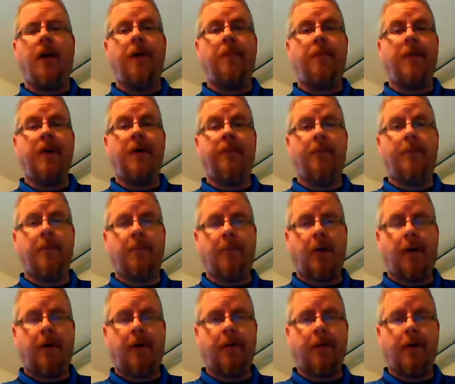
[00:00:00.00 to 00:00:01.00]
in
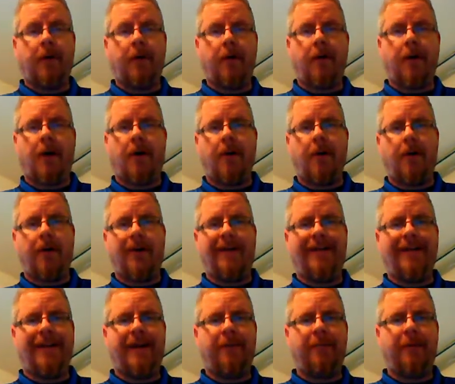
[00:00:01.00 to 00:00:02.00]
football there are
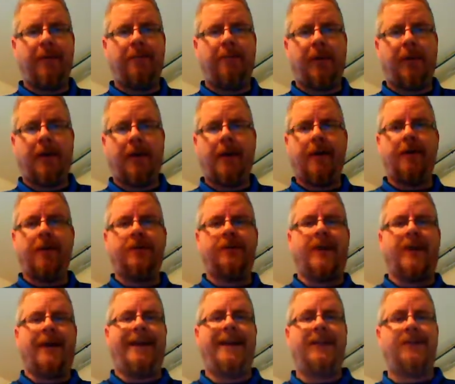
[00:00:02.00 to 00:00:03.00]
11 players
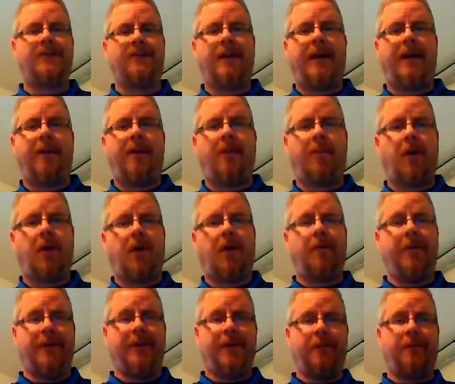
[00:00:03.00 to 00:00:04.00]
on each side of the ball,
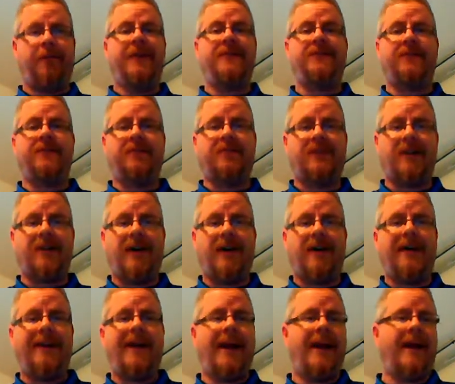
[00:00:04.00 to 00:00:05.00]
the defensive
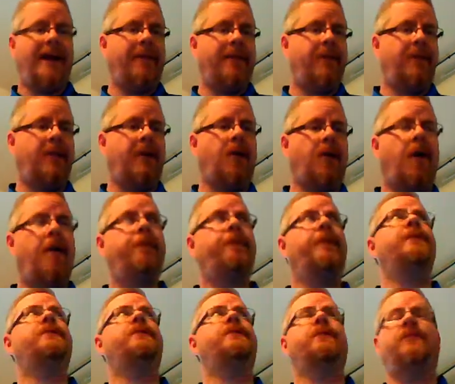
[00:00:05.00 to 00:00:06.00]
side and the
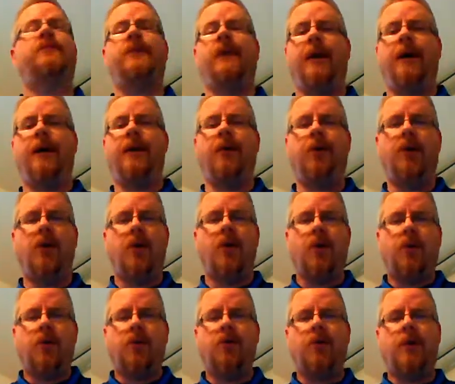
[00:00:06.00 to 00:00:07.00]
offensive side,
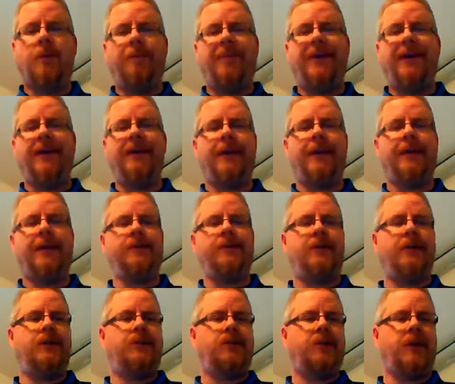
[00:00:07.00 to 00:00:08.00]
who compete against
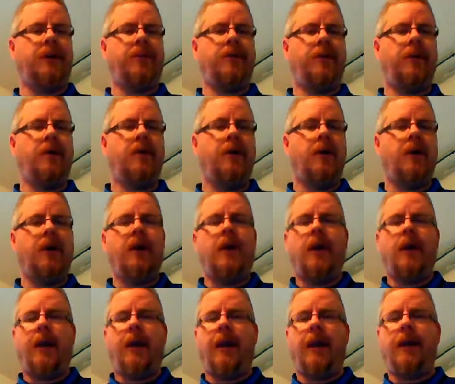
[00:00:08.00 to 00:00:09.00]
each other
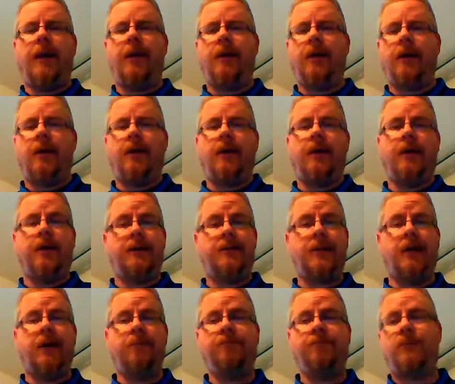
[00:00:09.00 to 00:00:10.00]
and
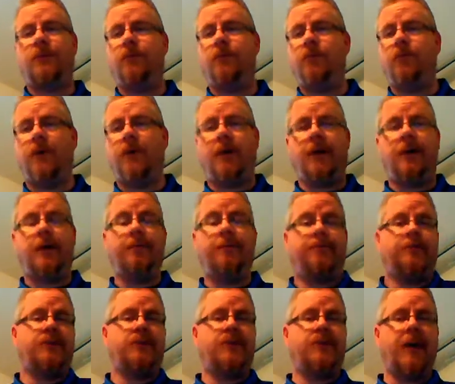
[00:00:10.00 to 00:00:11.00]
attempt to
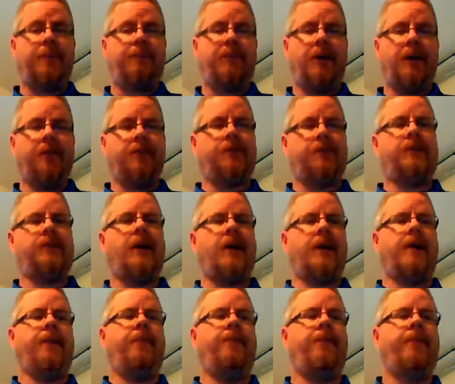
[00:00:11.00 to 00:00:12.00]
stop the other
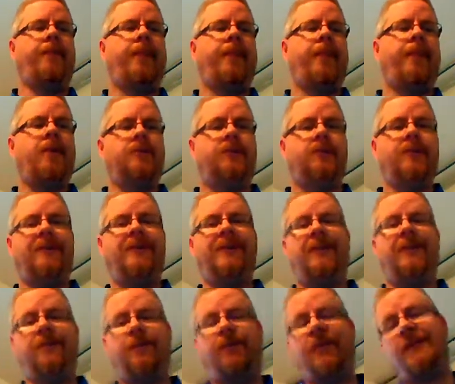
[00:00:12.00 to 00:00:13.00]
side. So the
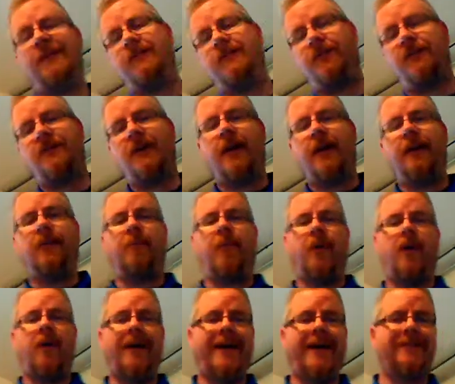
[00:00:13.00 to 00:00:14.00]
defensive side of the
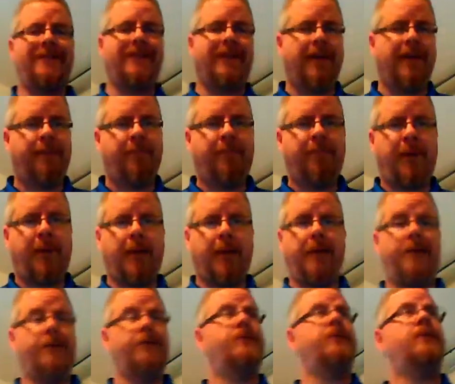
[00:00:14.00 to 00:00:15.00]
ball has 11
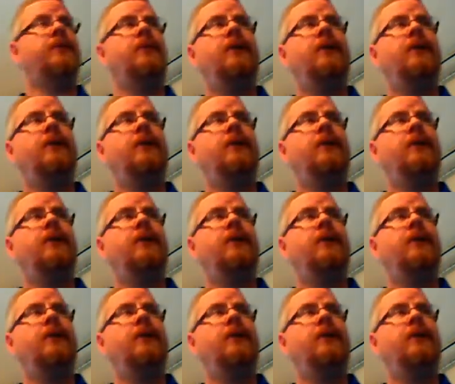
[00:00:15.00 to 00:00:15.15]
players.